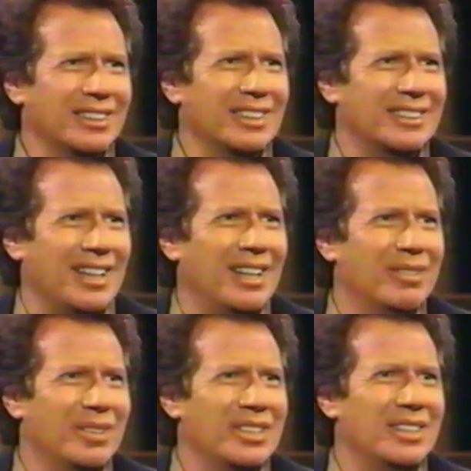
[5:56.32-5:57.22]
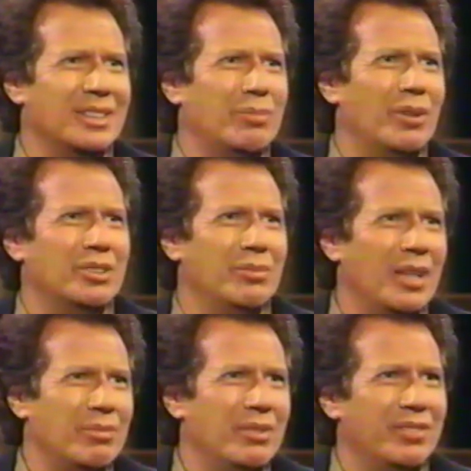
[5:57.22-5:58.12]
a little television. It's supposed to
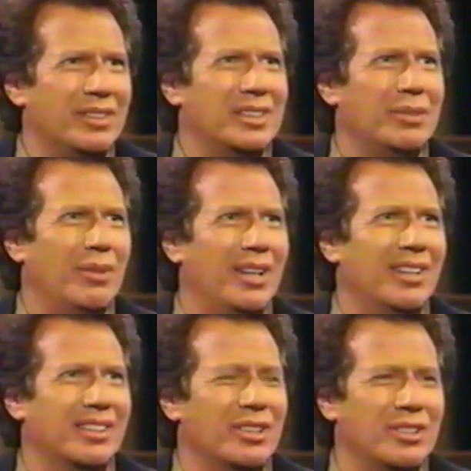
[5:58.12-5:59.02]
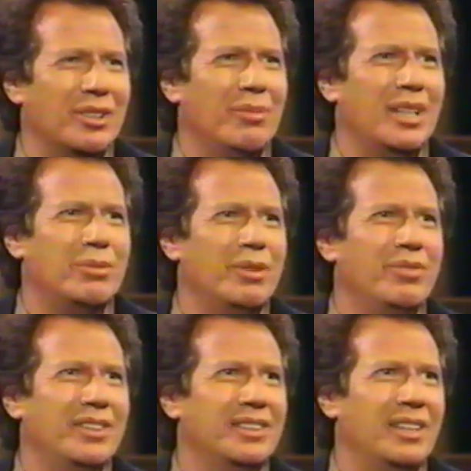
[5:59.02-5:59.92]
make me feel smarter. Your show makes me
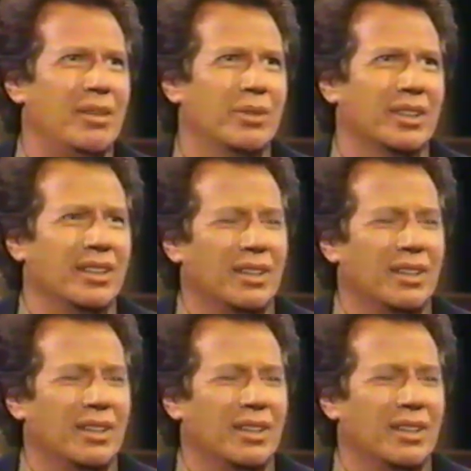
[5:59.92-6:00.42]
feel dumber.